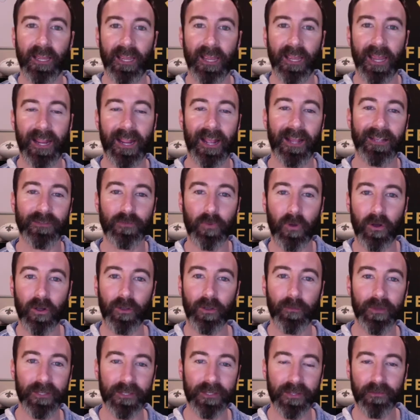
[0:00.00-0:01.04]
Hey guys,
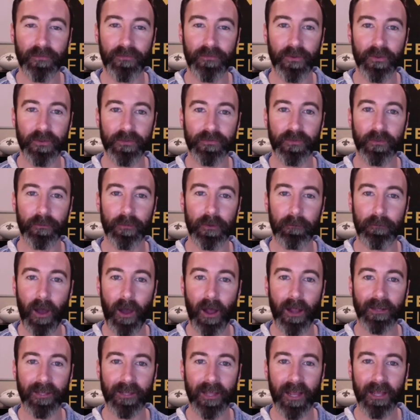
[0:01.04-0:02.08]
welcome into the Fearless Flipping
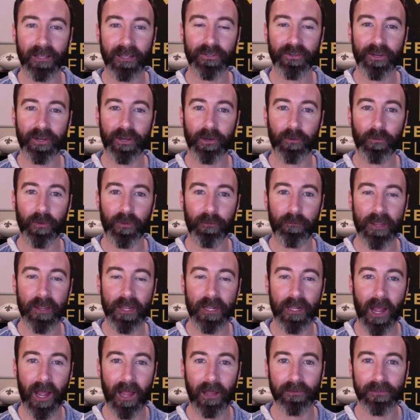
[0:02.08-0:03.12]
Podcast. You're here with me,
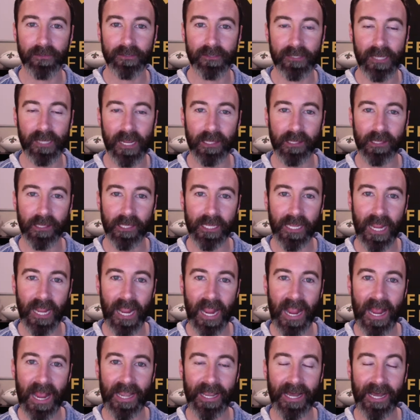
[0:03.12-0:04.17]
Kyle Stanley,
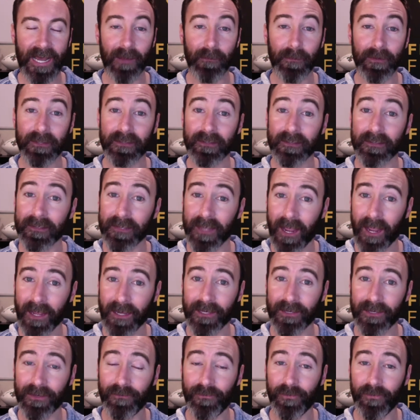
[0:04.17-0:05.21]
and I'm
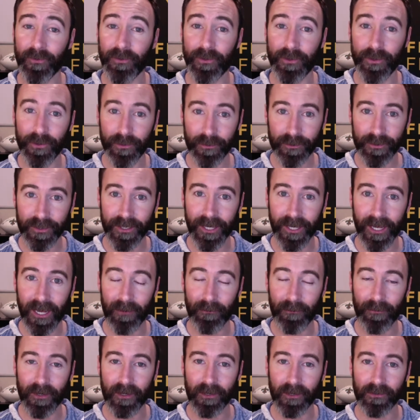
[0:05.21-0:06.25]
excited for you today
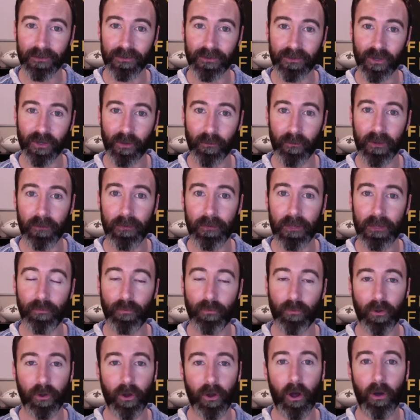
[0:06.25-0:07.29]
because so many people
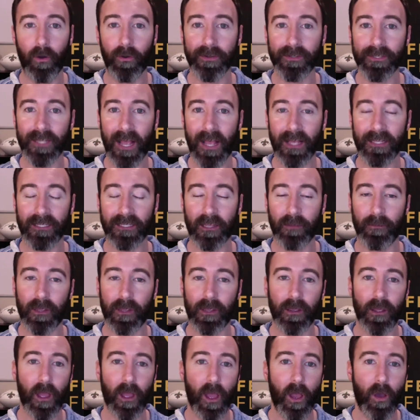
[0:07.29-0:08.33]
are always asking
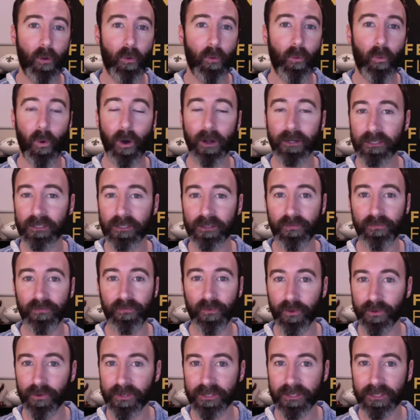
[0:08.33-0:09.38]
me, what's the
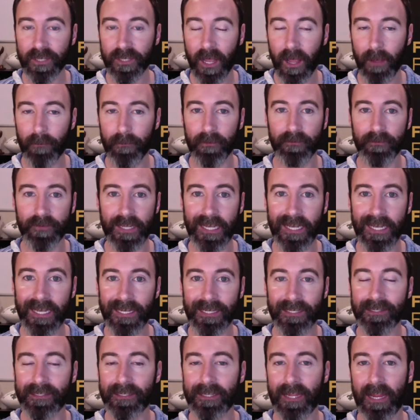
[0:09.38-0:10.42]
first step of getting
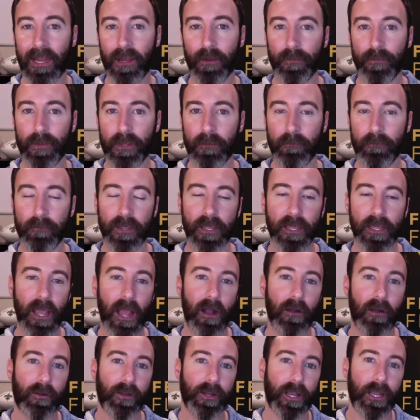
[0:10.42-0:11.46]
into Airbnb?
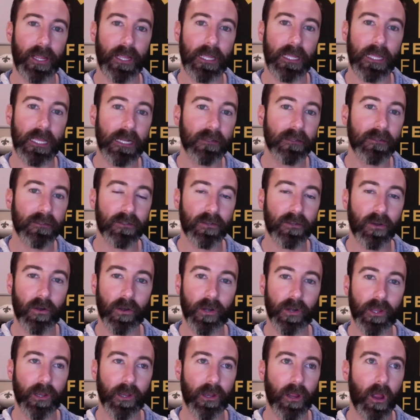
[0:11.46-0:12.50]
How can I get
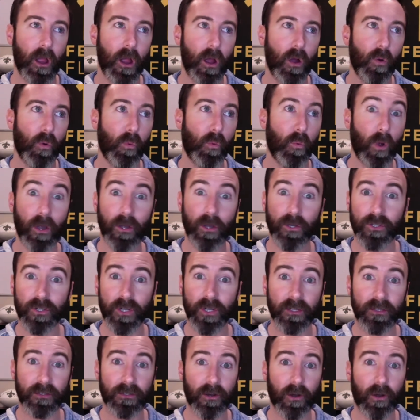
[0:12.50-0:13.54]
started? Where should I
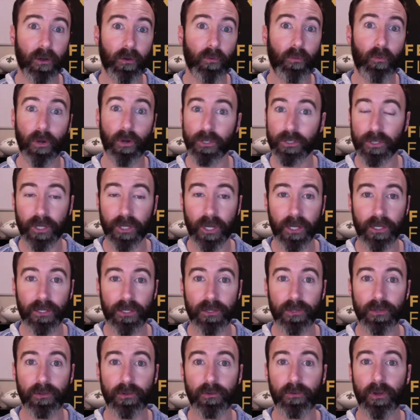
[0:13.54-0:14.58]
start? What should I
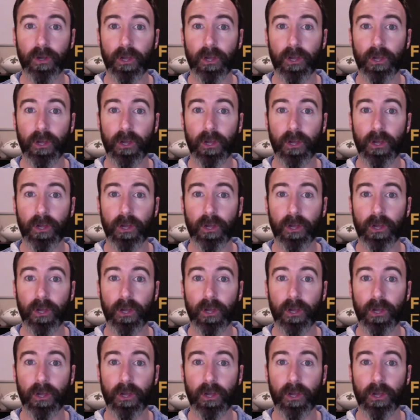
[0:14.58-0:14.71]
do?